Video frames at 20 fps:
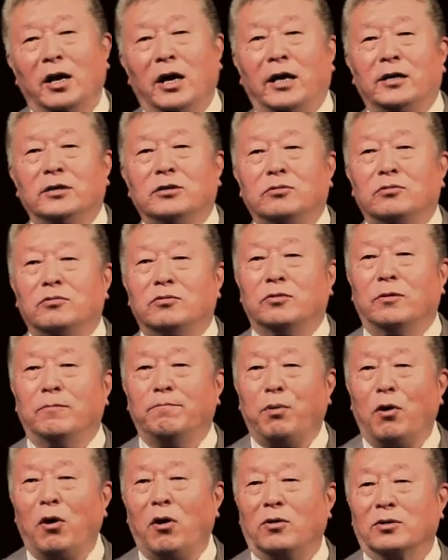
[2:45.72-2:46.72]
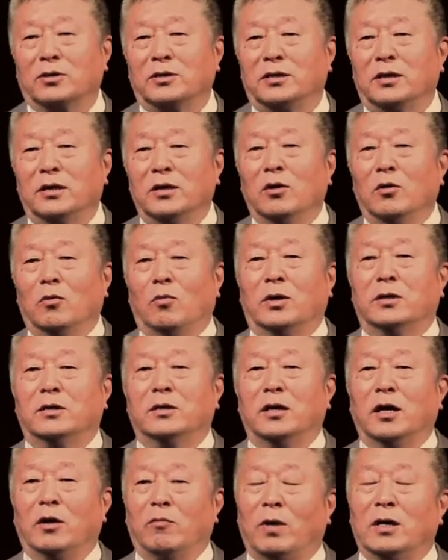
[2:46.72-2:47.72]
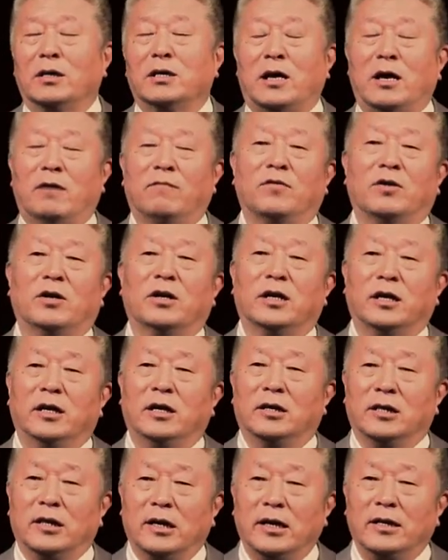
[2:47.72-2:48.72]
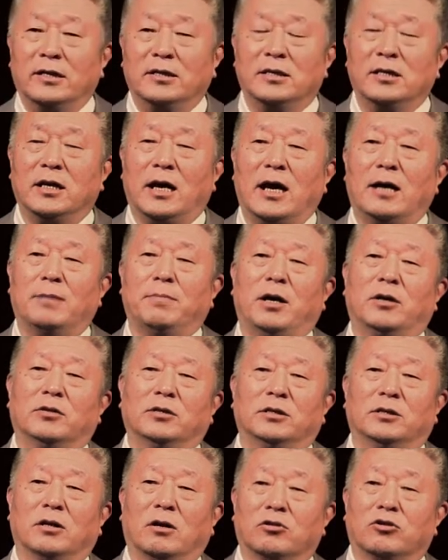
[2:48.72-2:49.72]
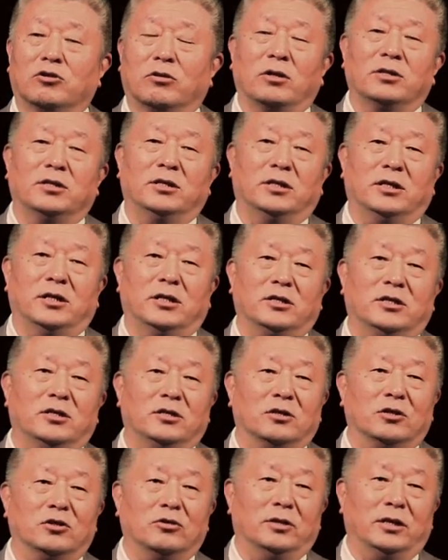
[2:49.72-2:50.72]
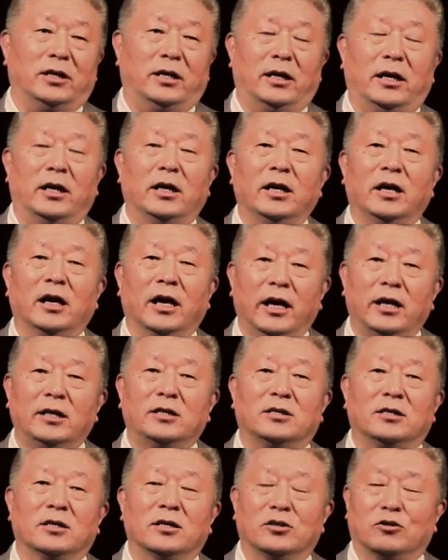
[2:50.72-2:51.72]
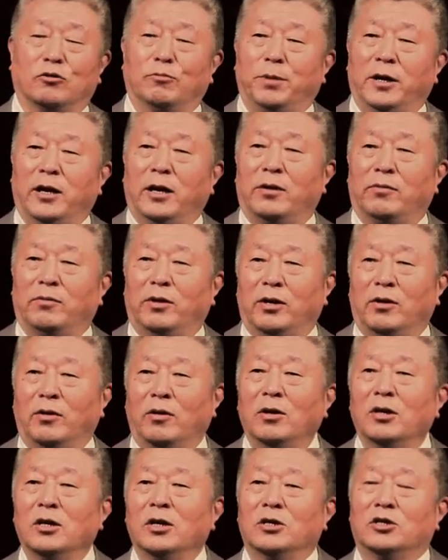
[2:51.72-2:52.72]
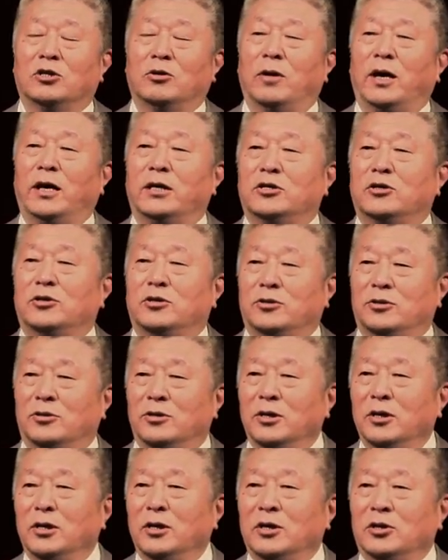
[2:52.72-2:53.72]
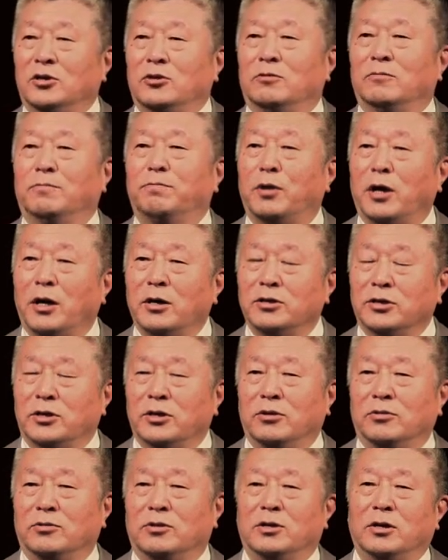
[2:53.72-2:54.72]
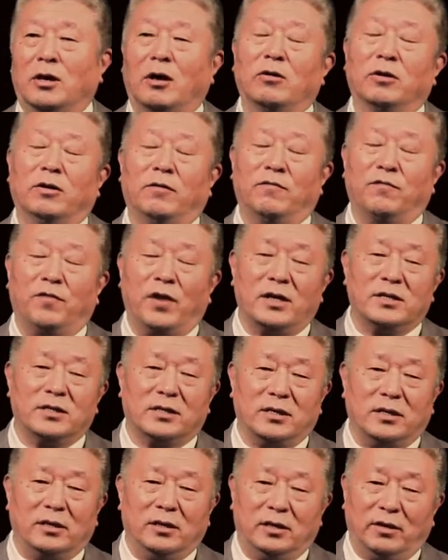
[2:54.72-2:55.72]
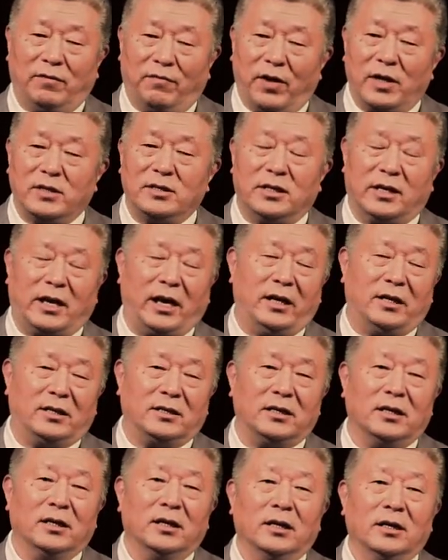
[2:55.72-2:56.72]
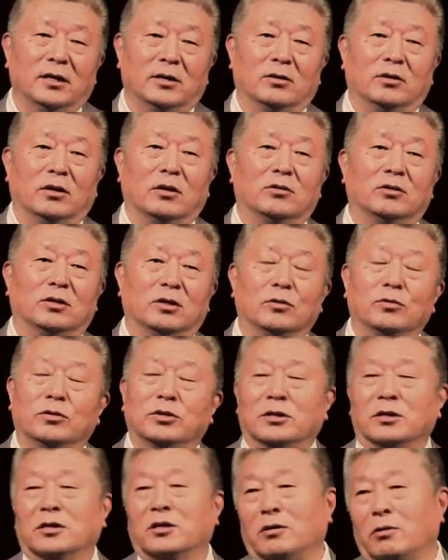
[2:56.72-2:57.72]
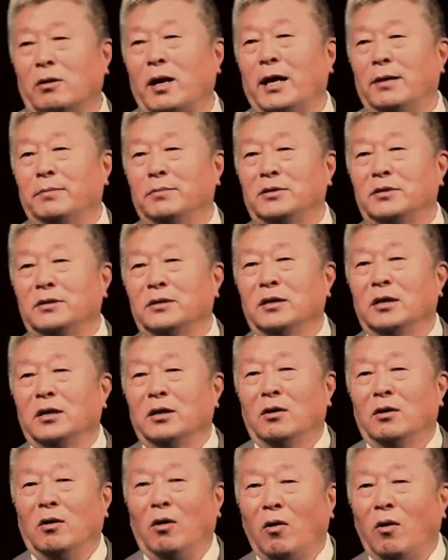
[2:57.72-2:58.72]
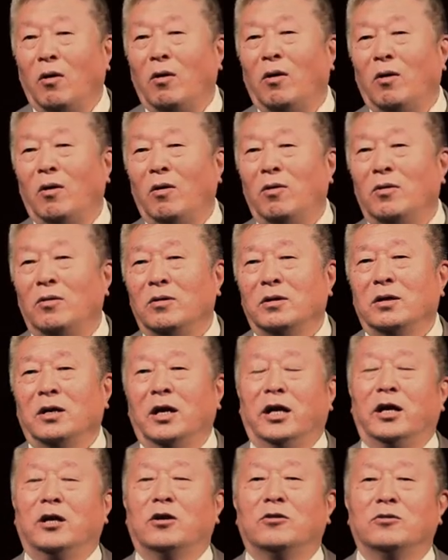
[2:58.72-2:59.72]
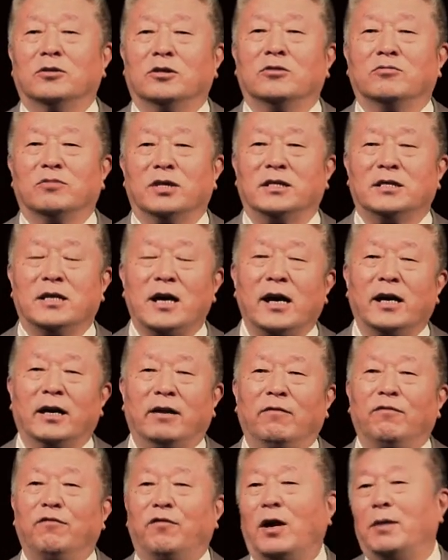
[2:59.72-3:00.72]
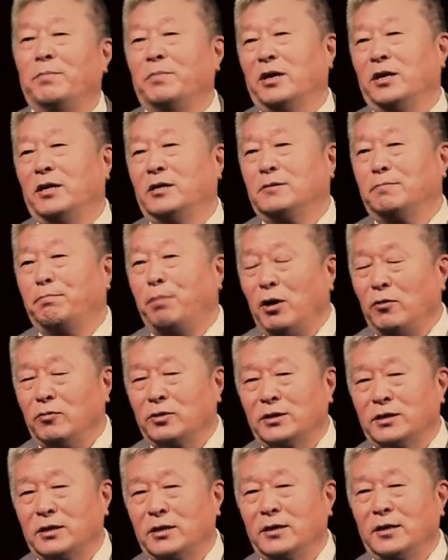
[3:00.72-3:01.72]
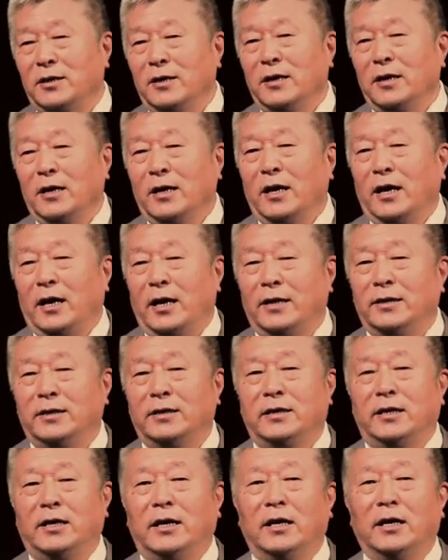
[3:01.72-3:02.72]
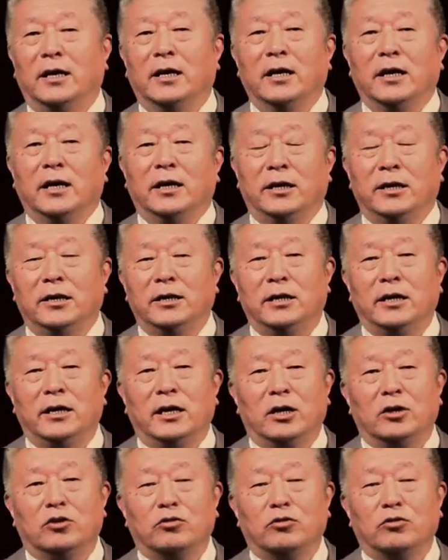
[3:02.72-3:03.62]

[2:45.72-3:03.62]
has to report what whatever he learned about the atrocities to the his superior, so as to to prosecute or invest, investigate you know, those crimes, or he could resign from his post. And the, uh, in the uh,